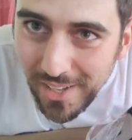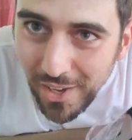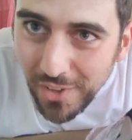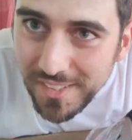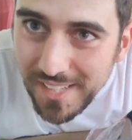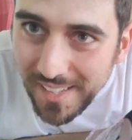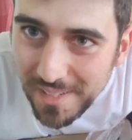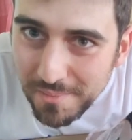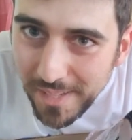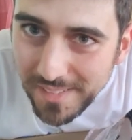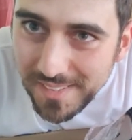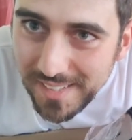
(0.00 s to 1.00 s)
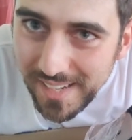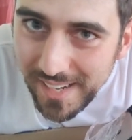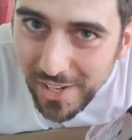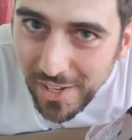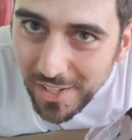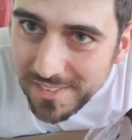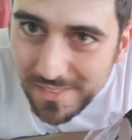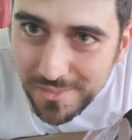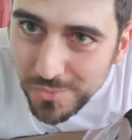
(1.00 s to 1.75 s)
On the other battery that I got,